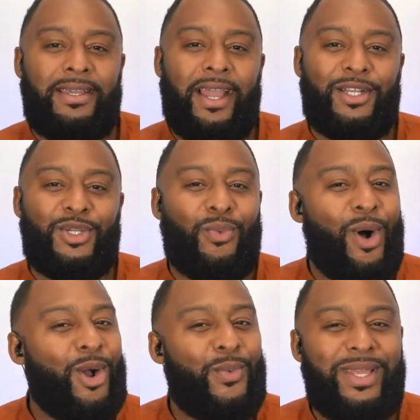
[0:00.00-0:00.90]
as you
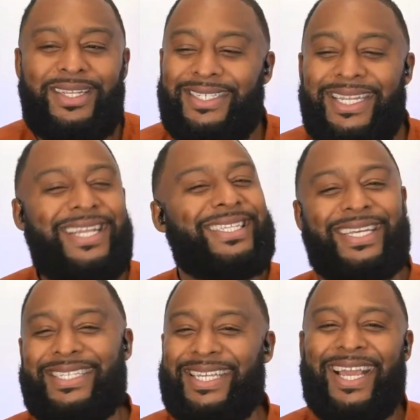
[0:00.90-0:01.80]
walk with
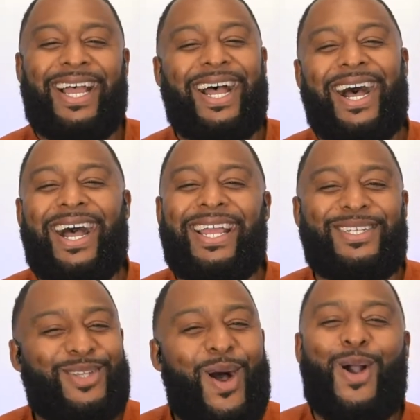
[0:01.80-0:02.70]
Jesus
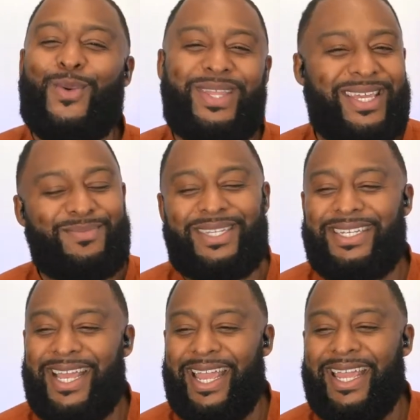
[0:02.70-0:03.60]
and talk with him
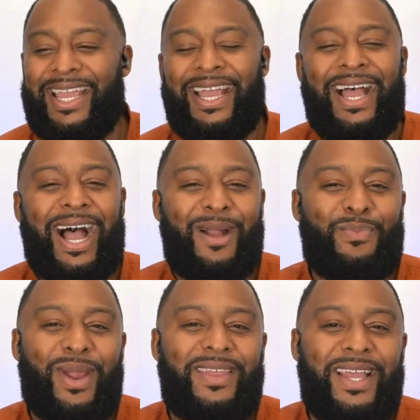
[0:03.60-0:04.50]
today, I
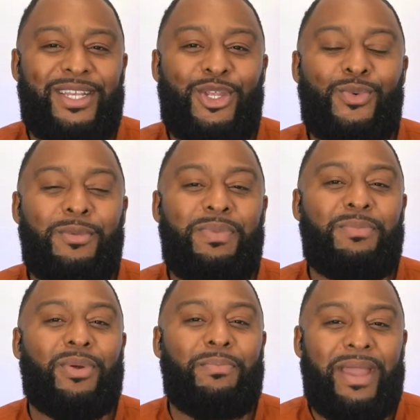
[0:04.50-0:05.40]
pray that you would
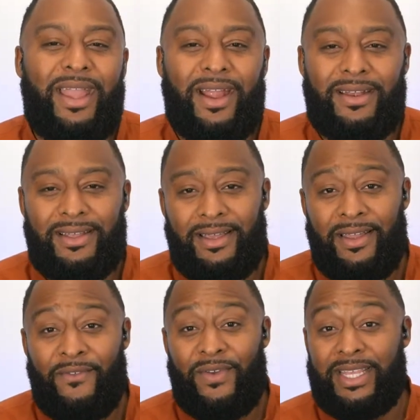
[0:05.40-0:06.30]
be prepared
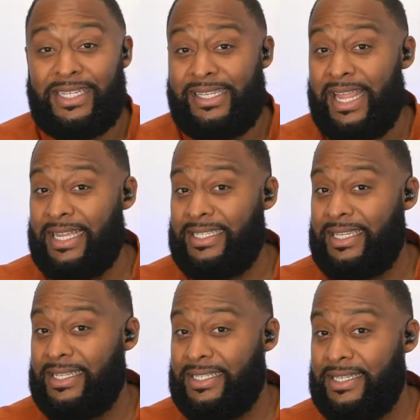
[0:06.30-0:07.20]
for this
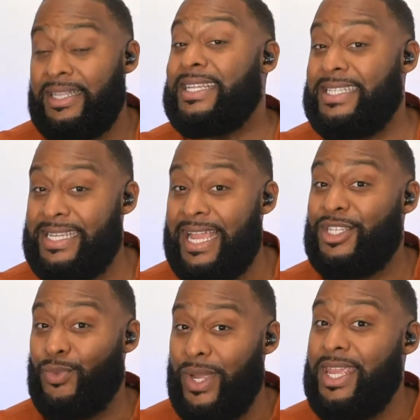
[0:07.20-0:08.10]

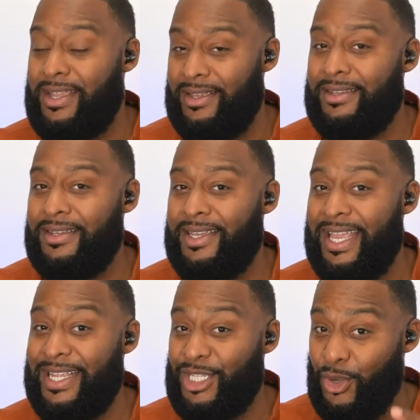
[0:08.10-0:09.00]
next week
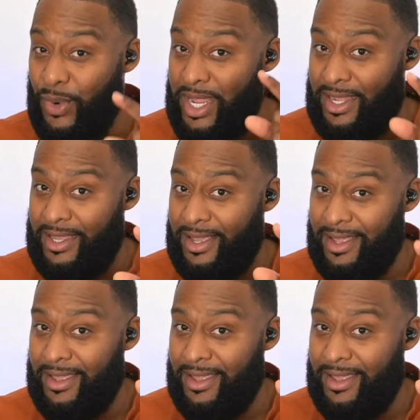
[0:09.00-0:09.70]
is the week